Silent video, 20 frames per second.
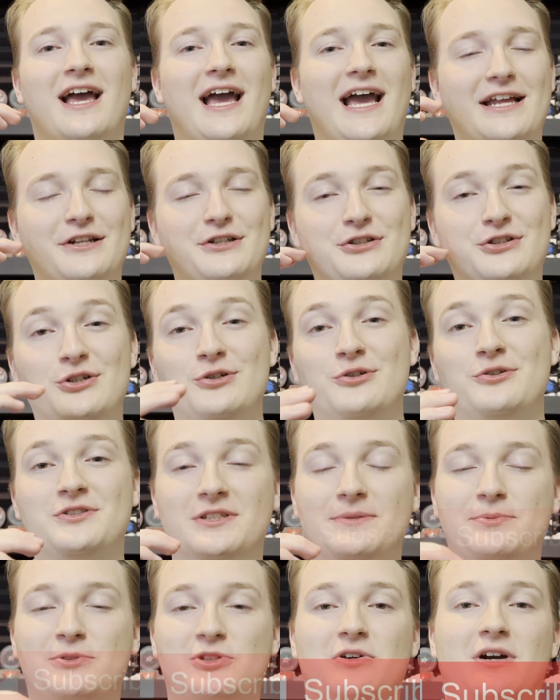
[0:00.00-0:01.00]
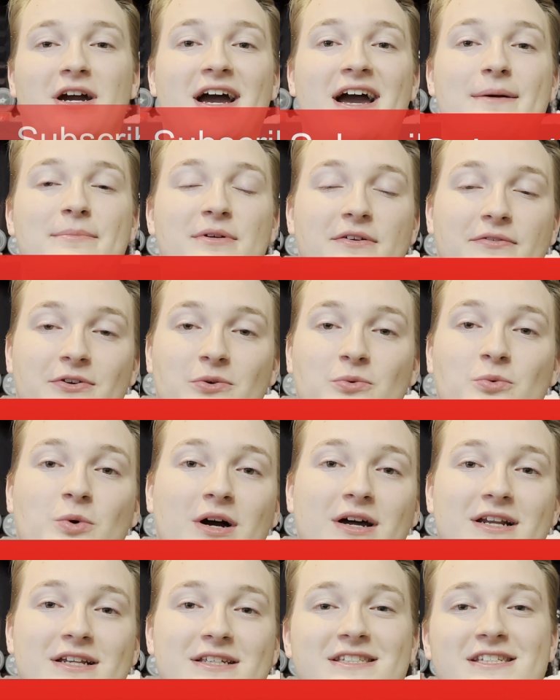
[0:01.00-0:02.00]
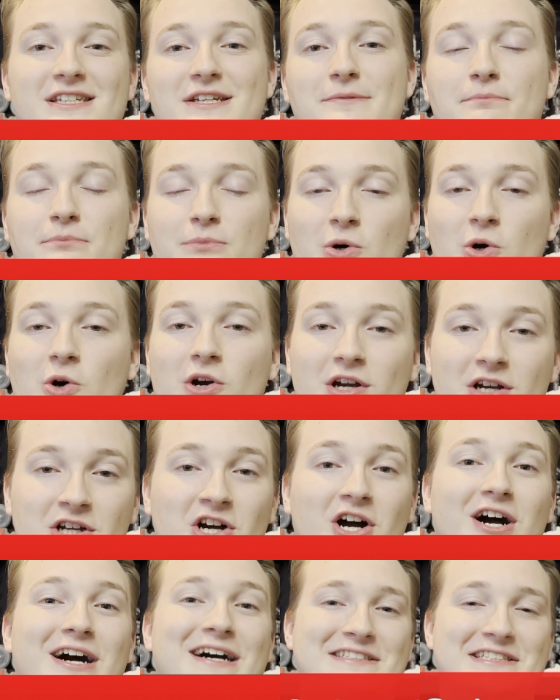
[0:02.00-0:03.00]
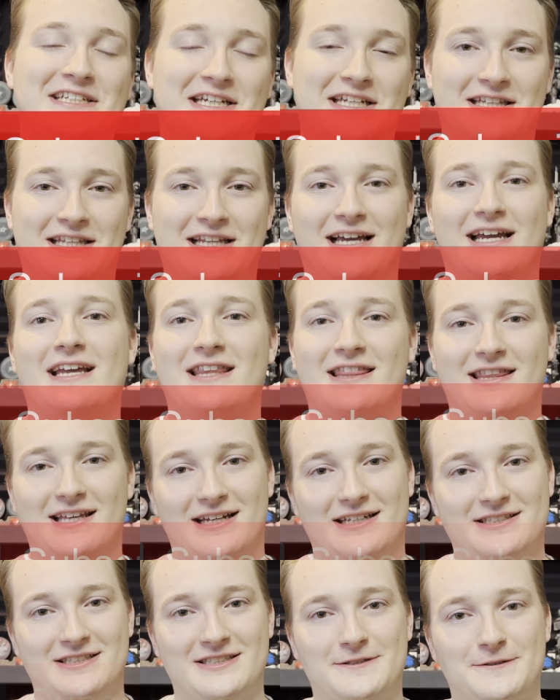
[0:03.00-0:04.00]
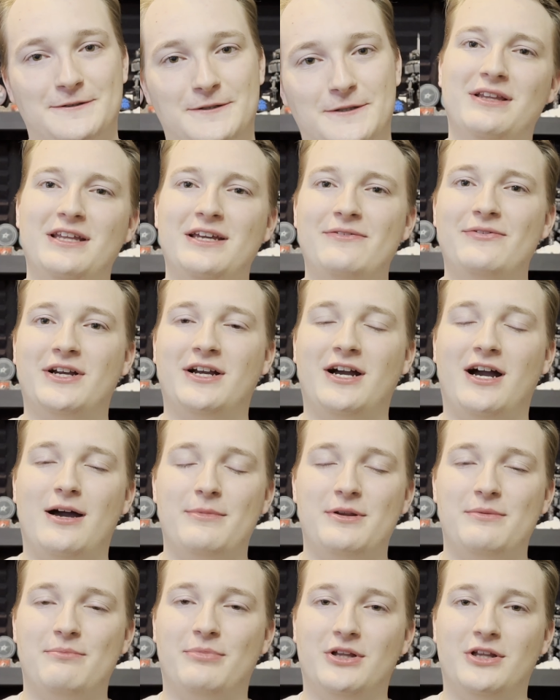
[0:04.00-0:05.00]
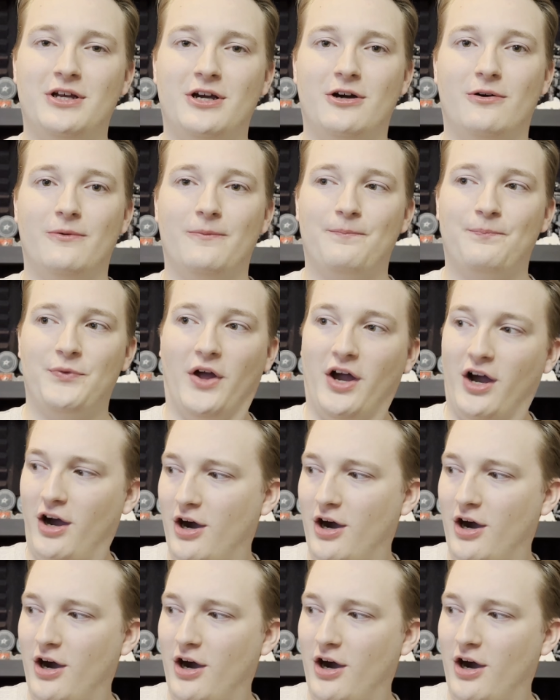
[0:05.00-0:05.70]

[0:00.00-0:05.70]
and do subscribe if you want to see more content like this. But leave a comment below.